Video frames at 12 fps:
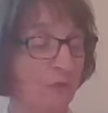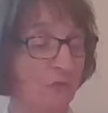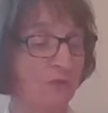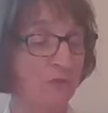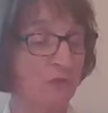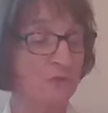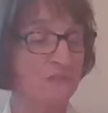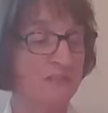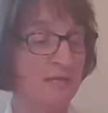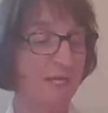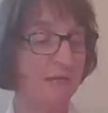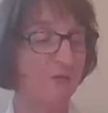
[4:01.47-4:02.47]
on the first
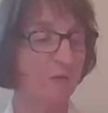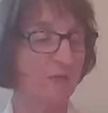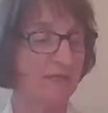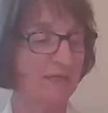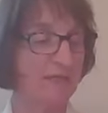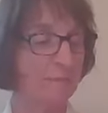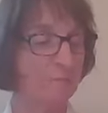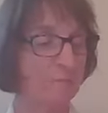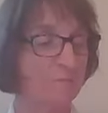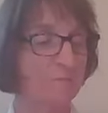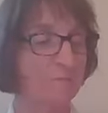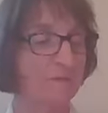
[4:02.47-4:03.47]
day of the week,
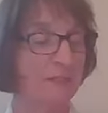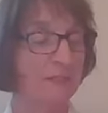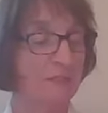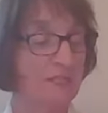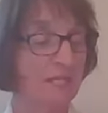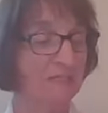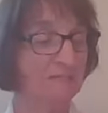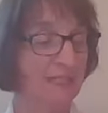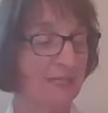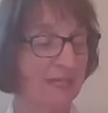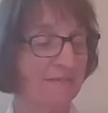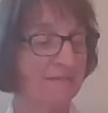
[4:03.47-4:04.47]

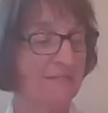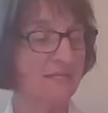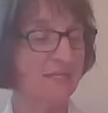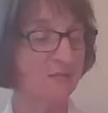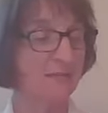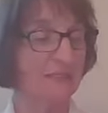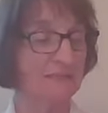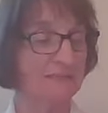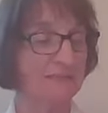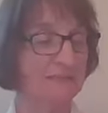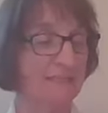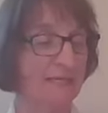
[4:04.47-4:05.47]
just after
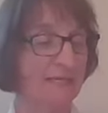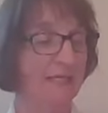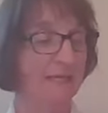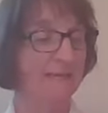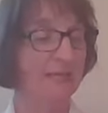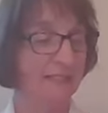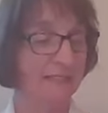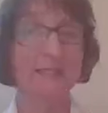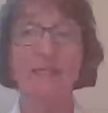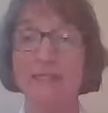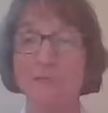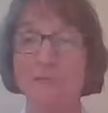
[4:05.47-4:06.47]
sunrise, they
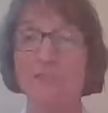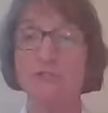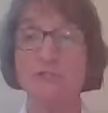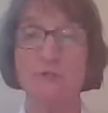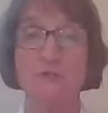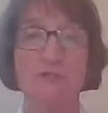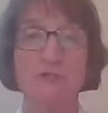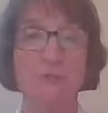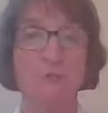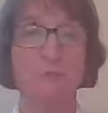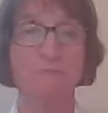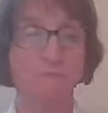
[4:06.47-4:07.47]
came to the
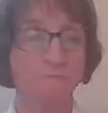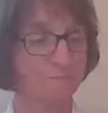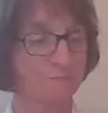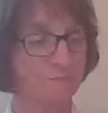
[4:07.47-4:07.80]
tomb.